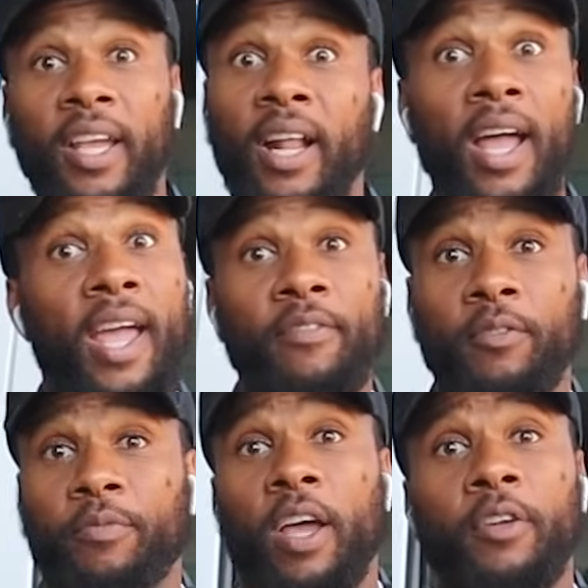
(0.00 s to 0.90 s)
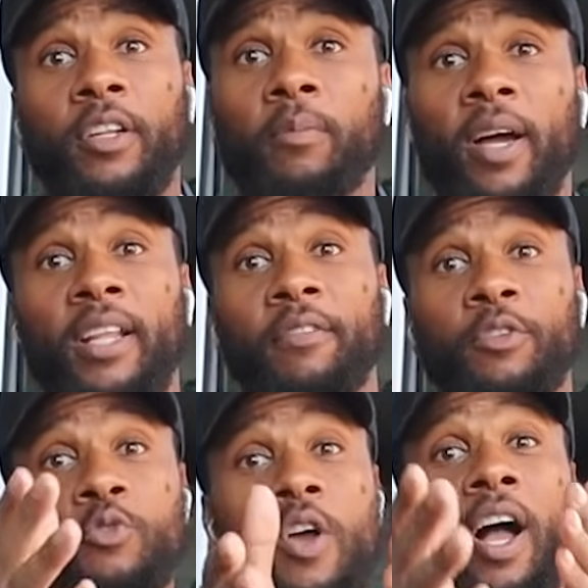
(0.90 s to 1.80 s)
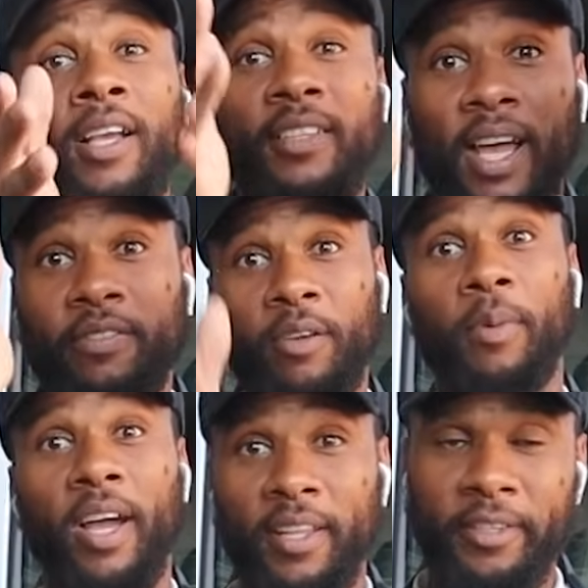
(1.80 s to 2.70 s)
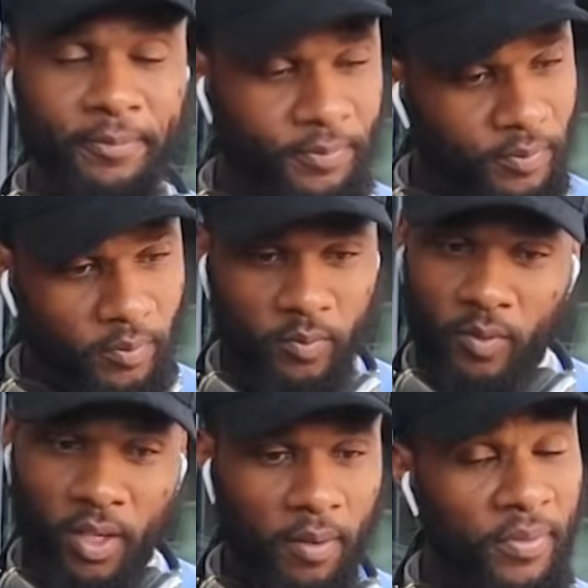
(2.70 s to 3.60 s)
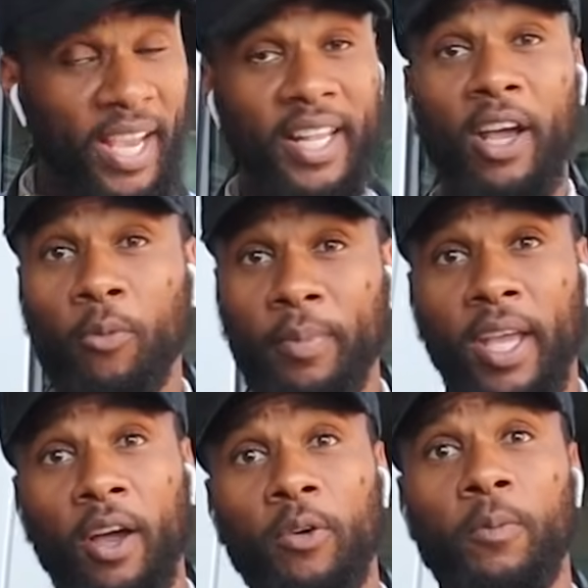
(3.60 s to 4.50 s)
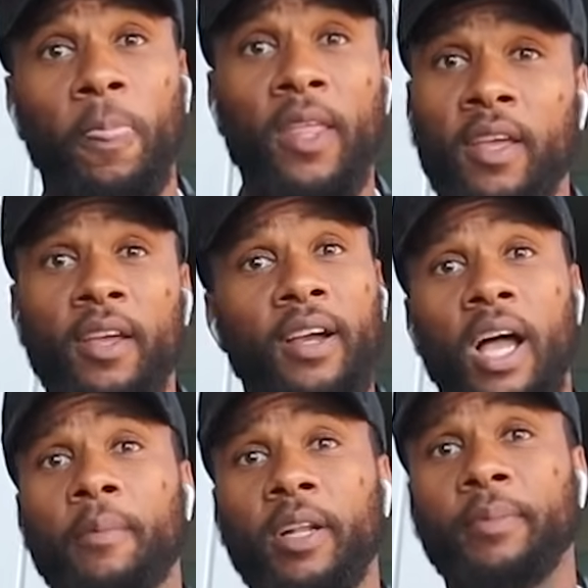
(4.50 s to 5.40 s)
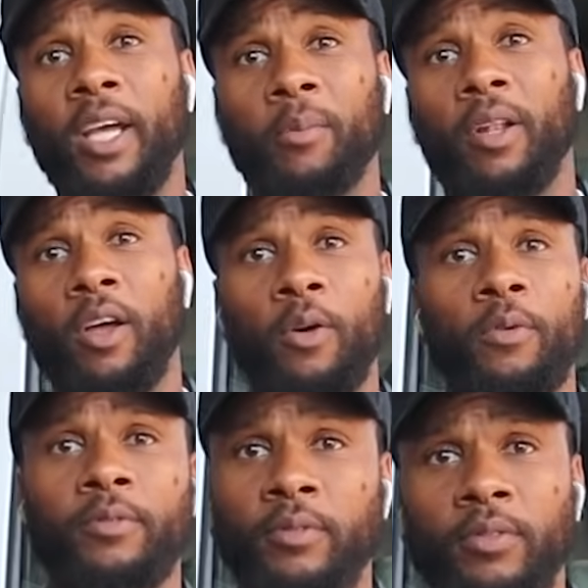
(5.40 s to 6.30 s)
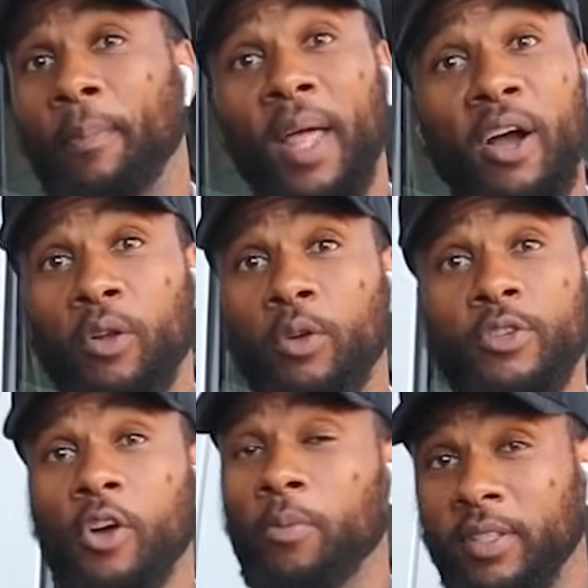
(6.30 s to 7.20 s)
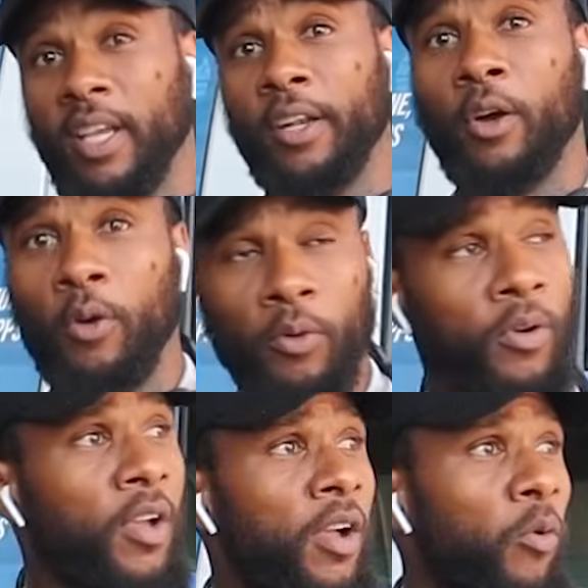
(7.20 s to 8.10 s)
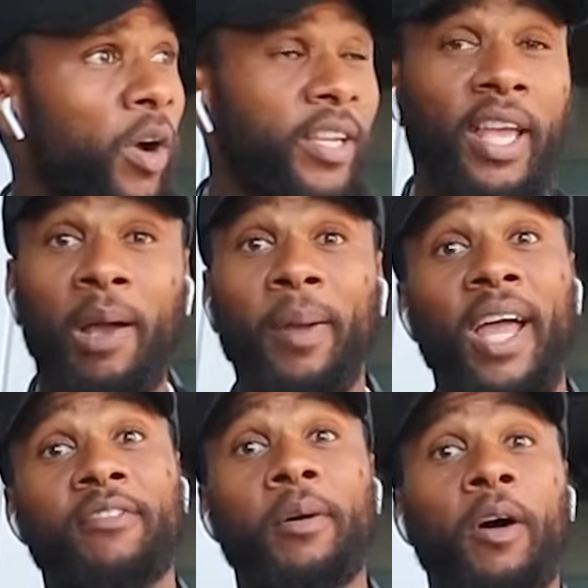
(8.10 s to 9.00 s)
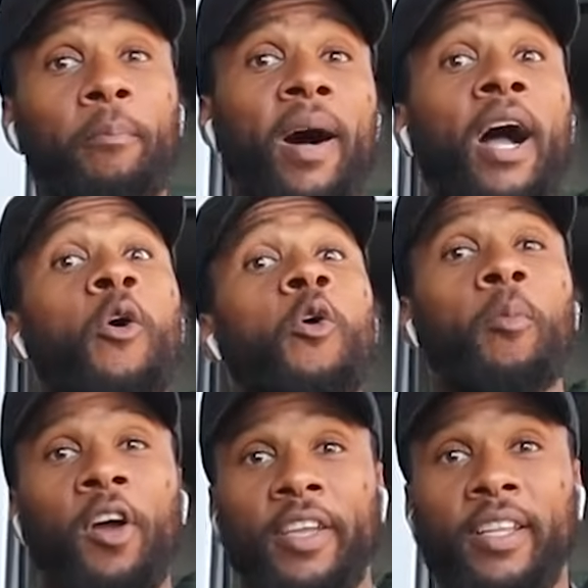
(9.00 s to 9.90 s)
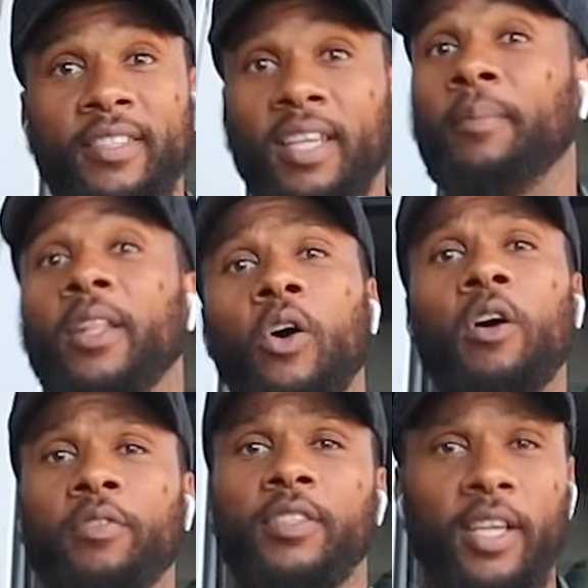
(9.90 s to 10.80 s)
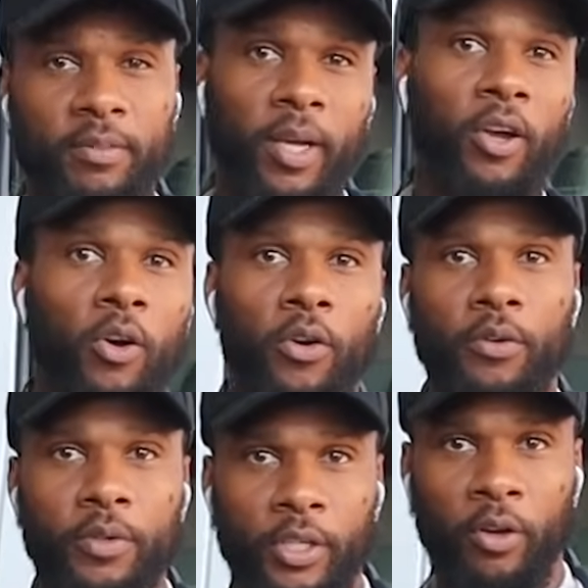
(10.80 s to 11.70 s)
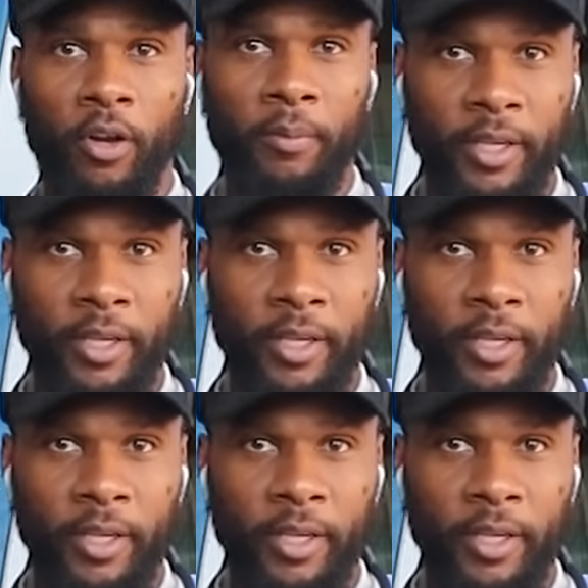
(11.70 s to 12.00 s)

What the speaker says: And I haven't found anybody. If you guys have somebody that could help me out, comment them down below. I'm not gonna lose hope because I know one day I'm gonna have my own marketing team in the office. That's my goal, you know what I